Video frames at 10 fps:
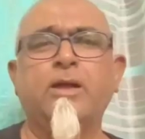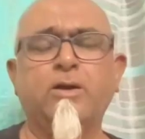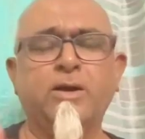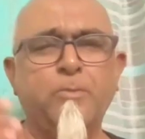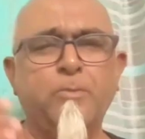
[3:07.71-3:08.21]

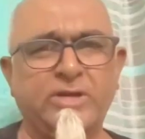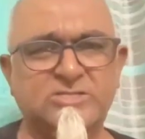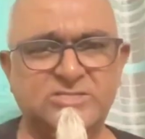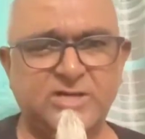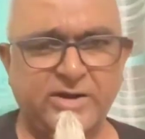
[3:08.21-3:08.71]
early
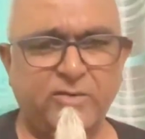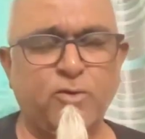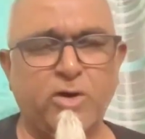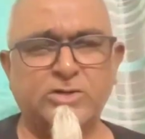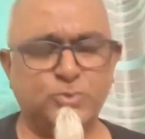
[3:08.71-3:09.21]
morning study
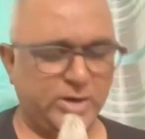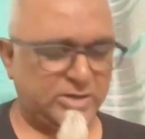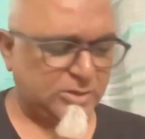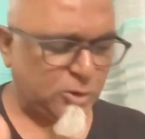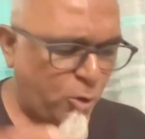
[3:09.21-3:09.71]
of God's word.